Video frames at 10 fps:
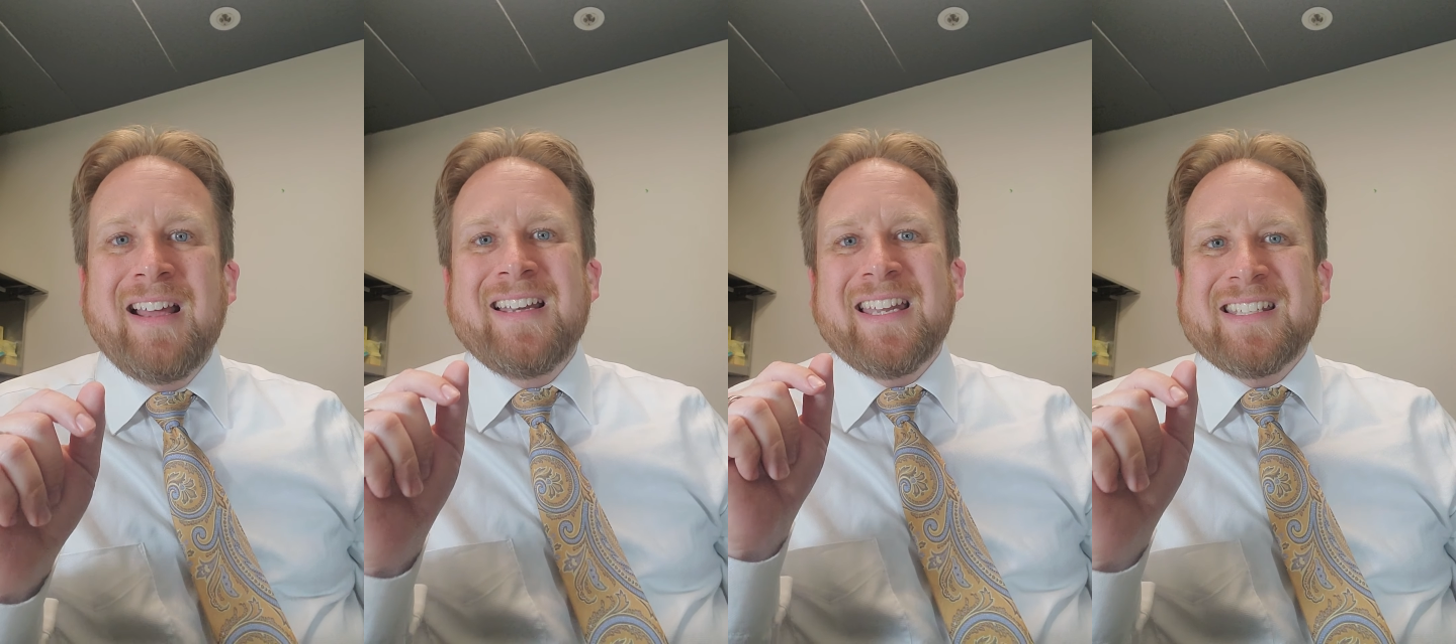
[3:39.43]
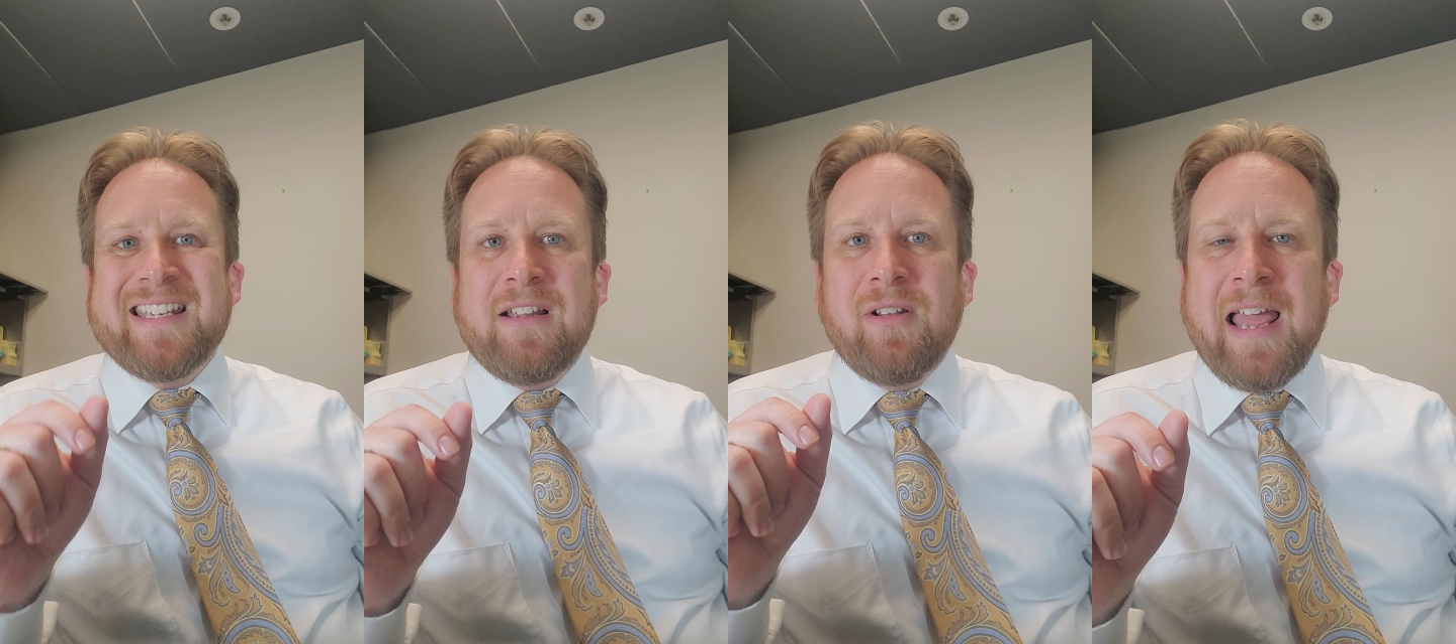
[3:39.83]
to
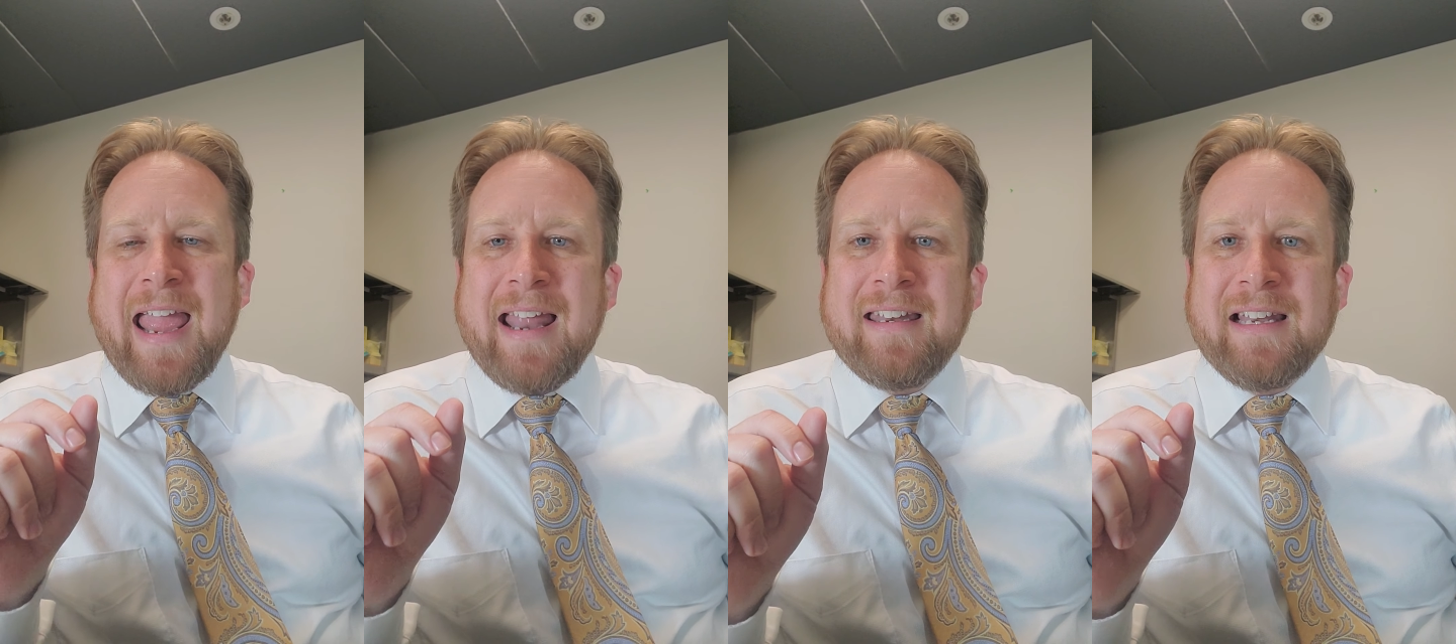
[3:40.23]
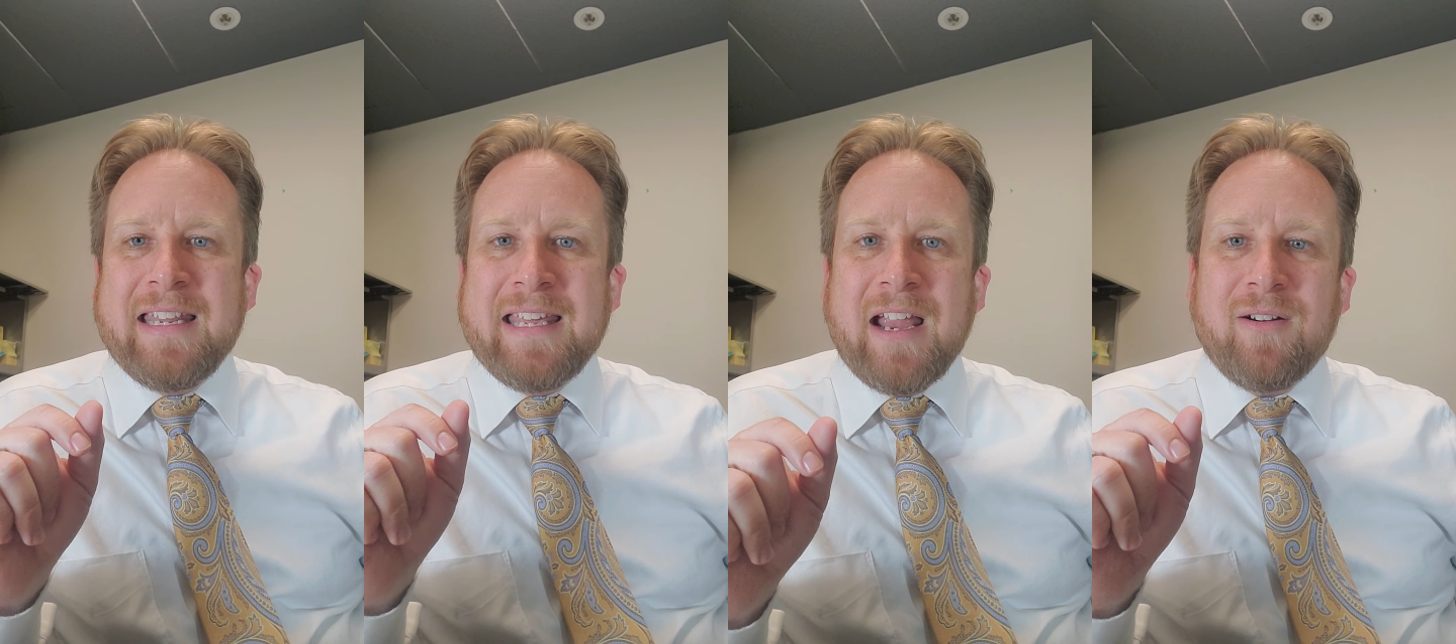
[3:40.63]
single-handedly
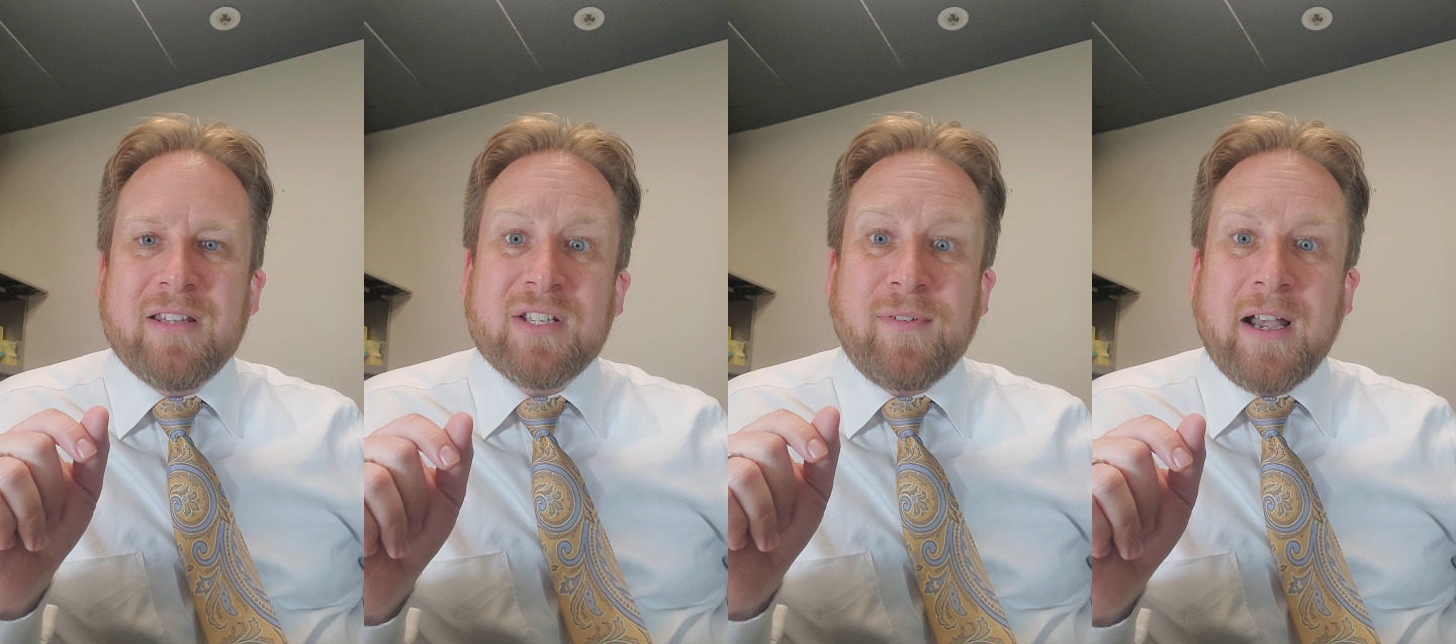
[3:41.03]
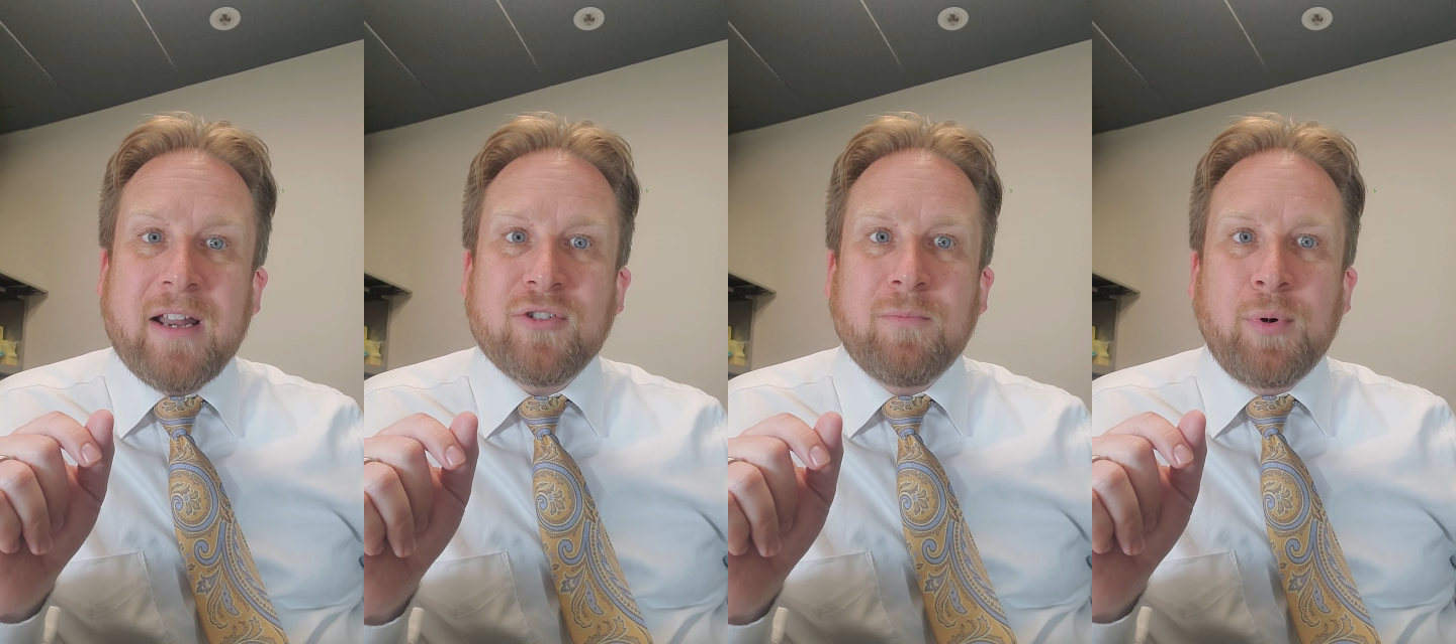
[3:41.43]
carry this
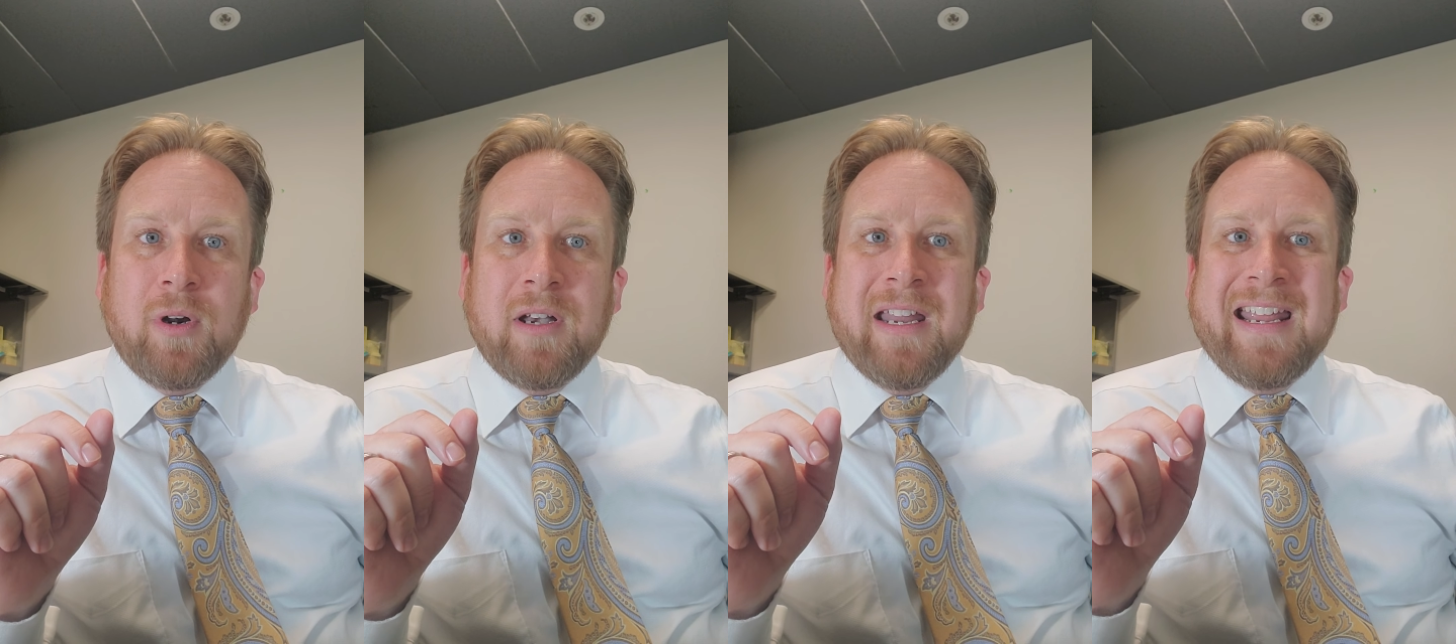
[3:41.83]
financial burden